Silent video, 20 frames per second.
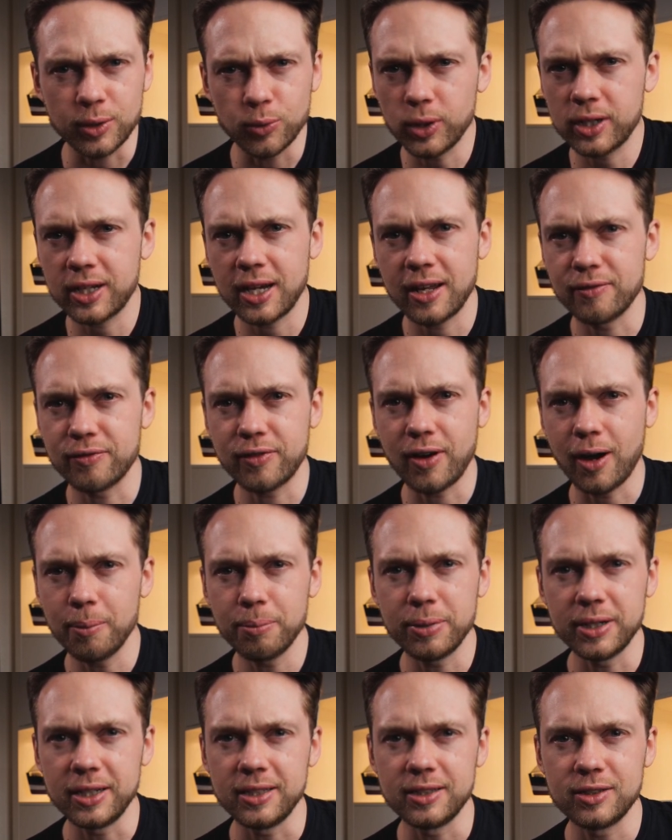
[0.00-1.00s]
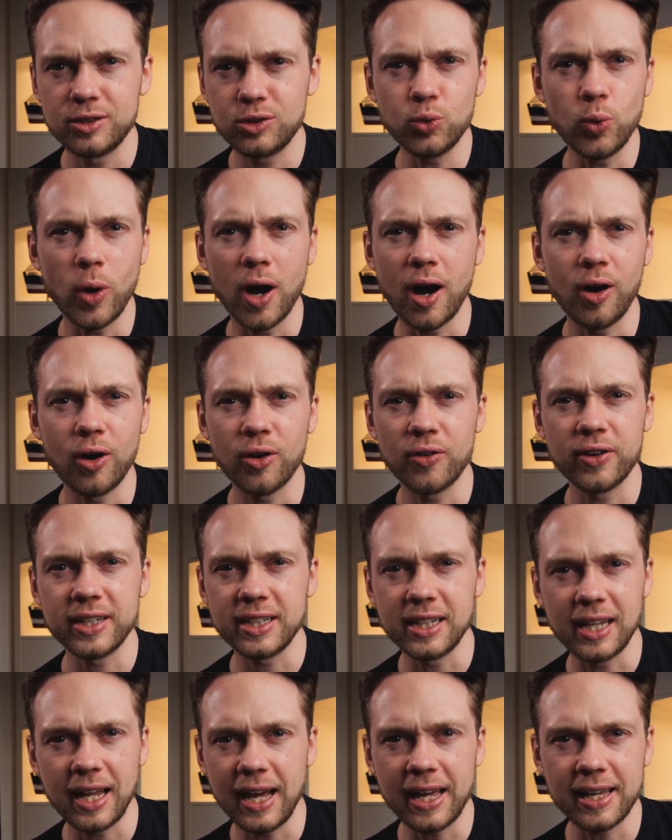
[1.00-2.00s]
What kind of companies do I
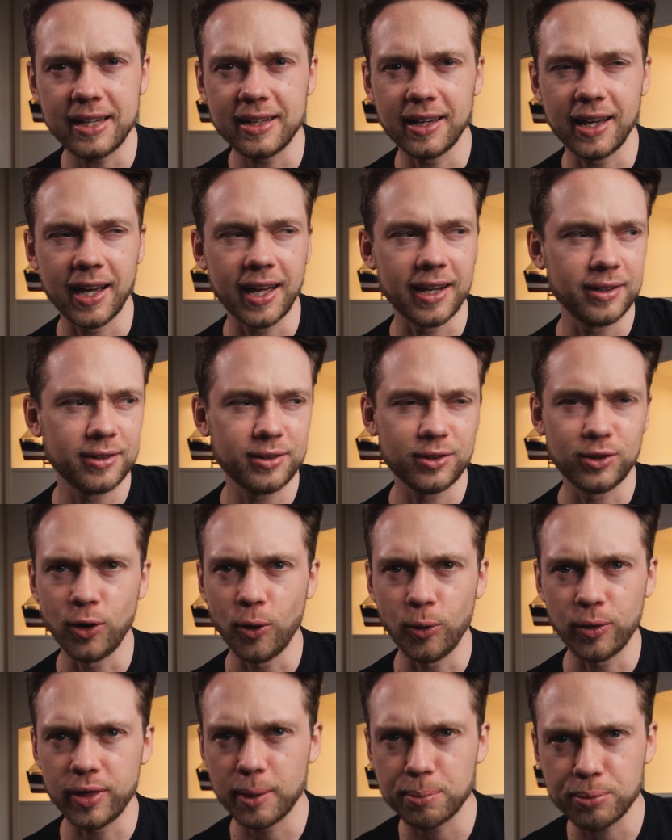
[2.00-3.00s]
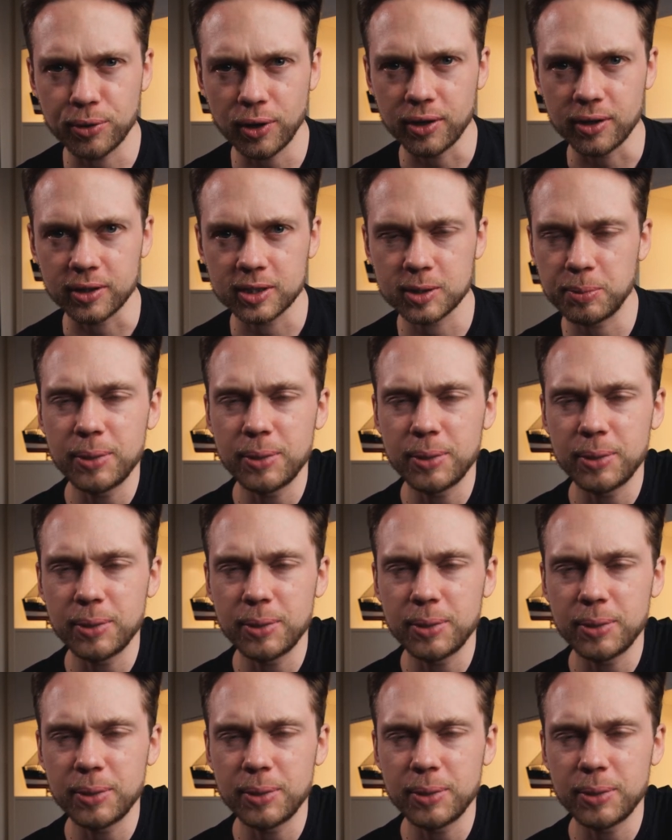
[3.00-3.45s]
already like and know their products?